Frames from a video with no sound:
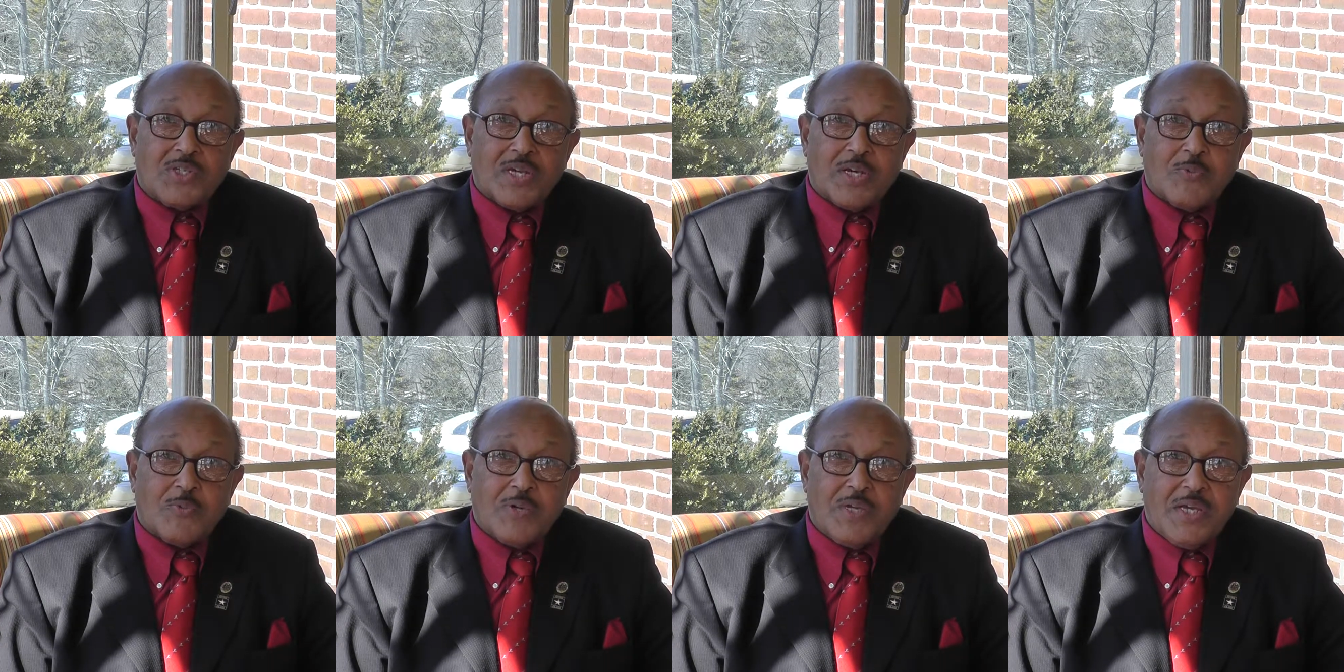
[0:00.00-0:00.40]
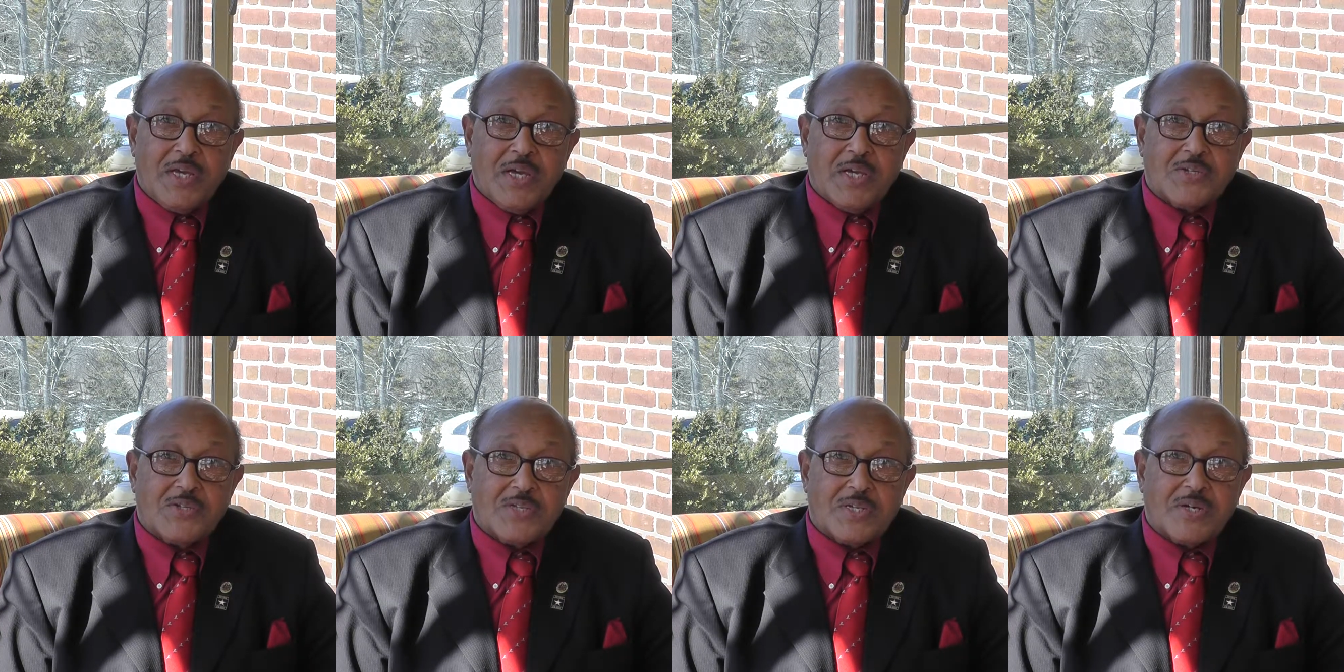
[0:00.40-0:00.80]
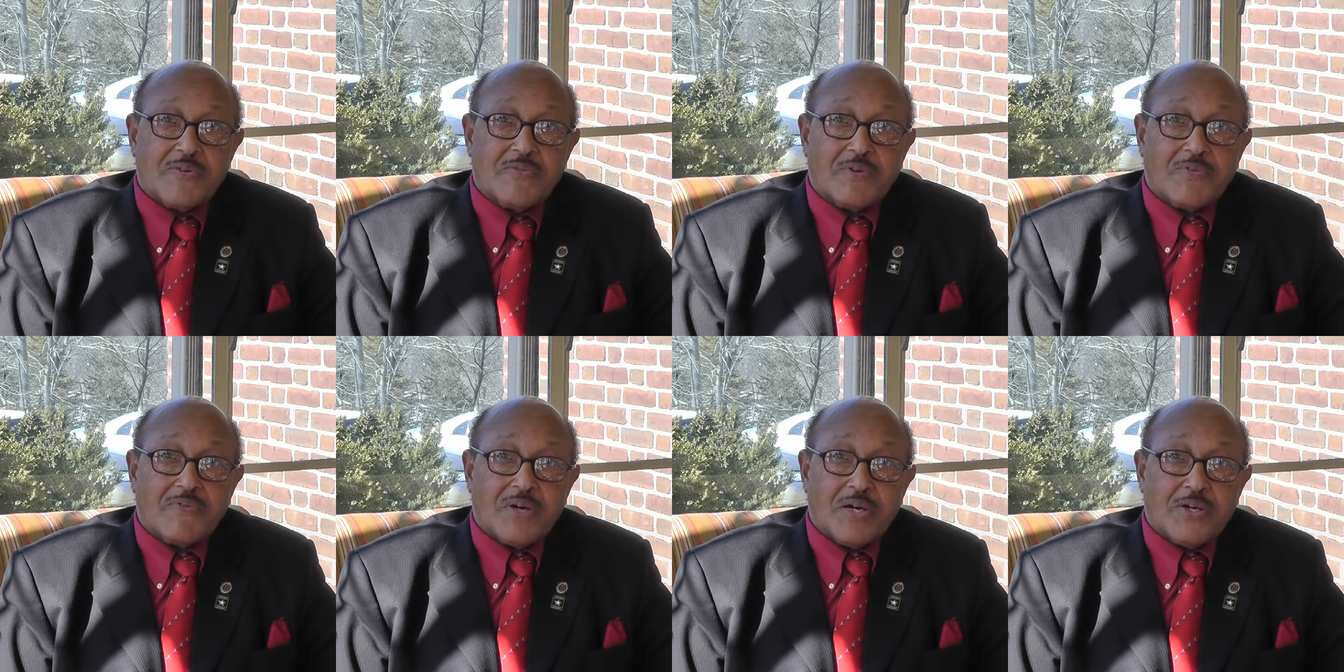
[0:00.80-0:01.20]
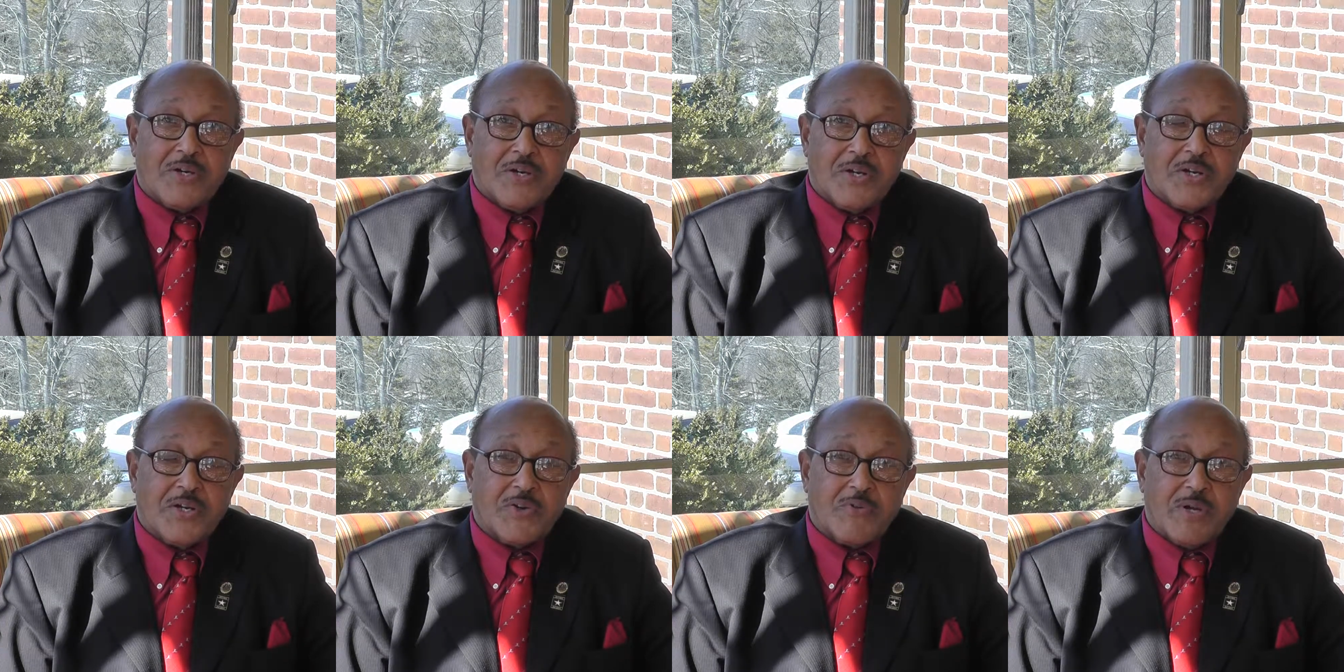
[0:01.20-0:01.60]
that we had several of our
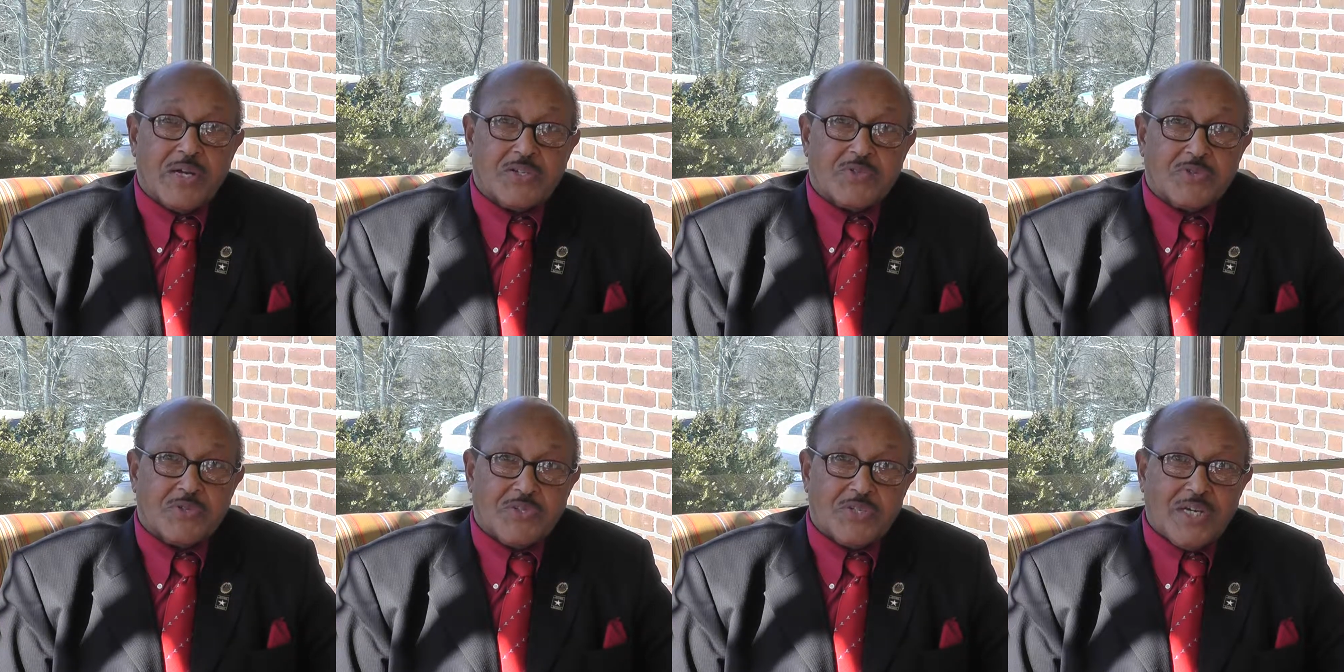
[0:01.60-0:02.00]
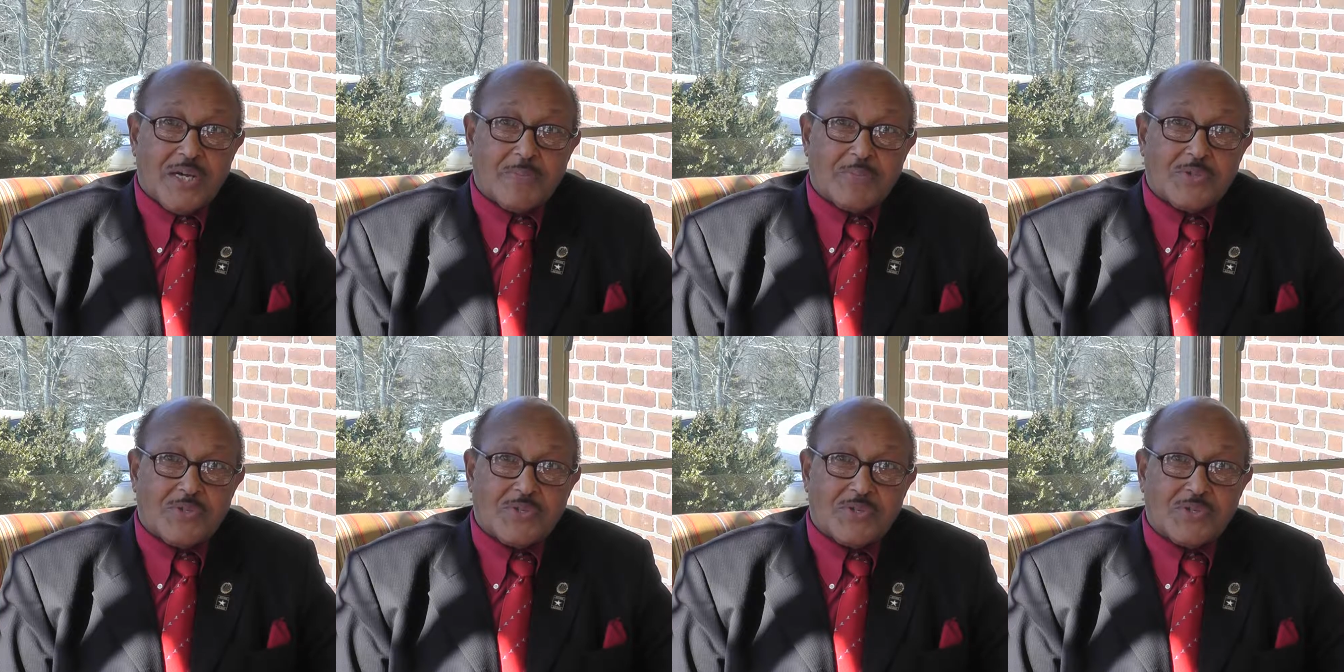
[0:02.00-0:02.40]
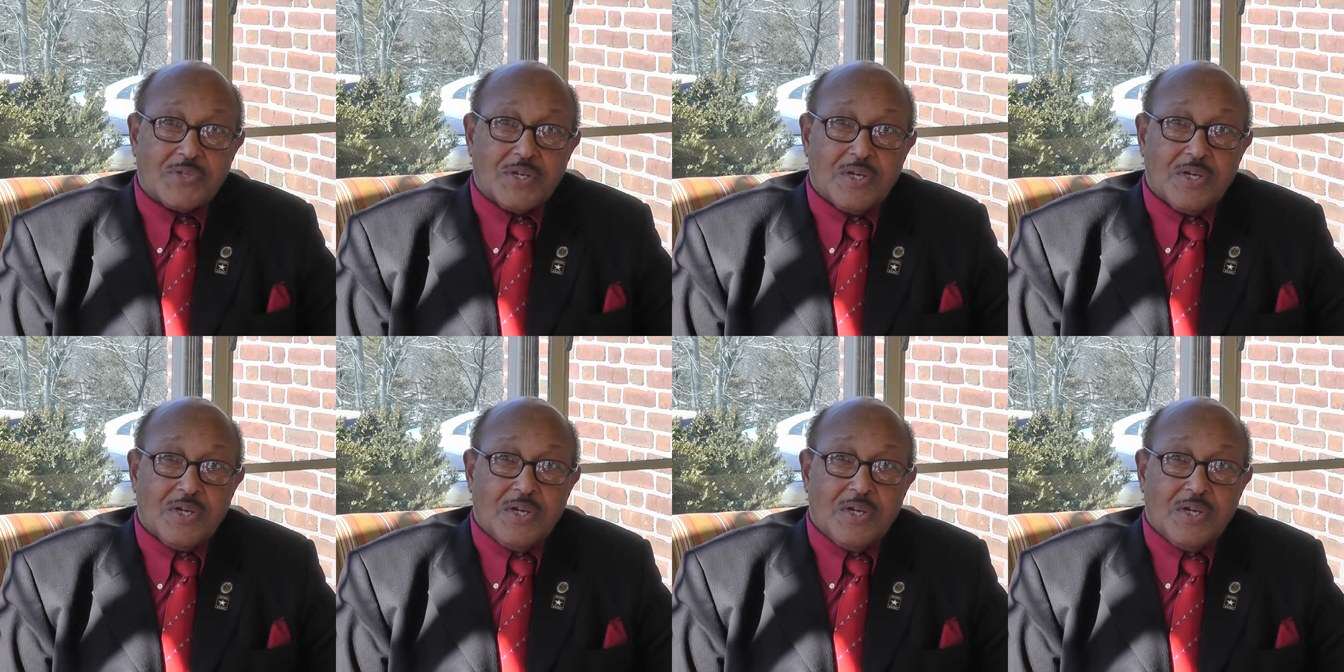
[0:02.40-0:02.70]
undergraduate chapters,